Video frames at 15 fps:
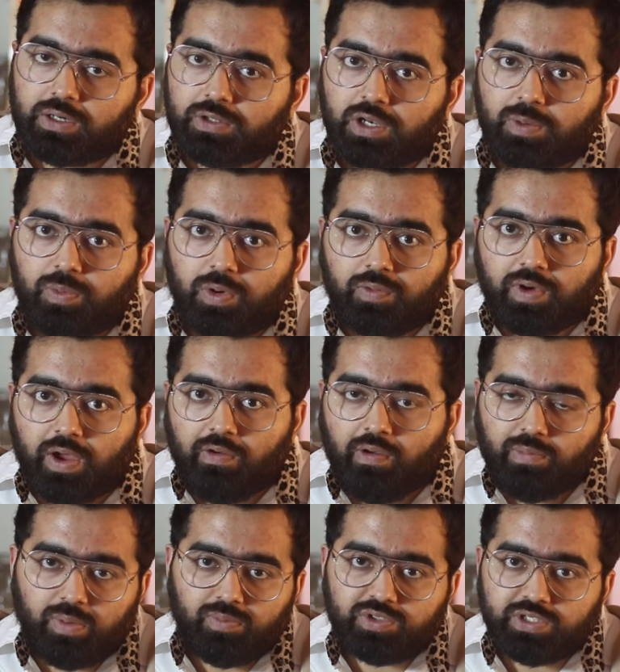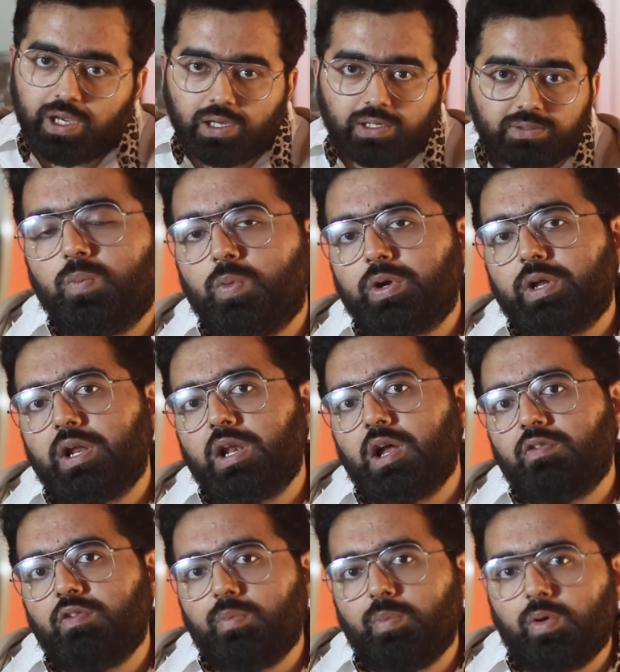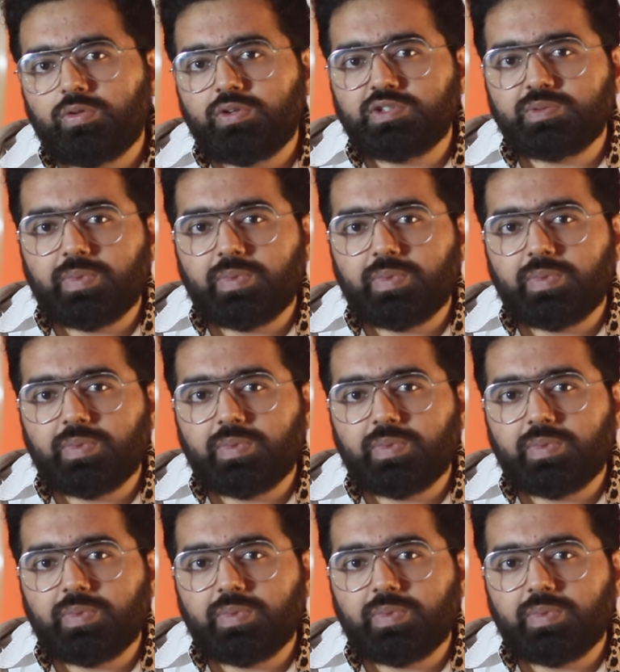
a 3.5mm jack. What I love about this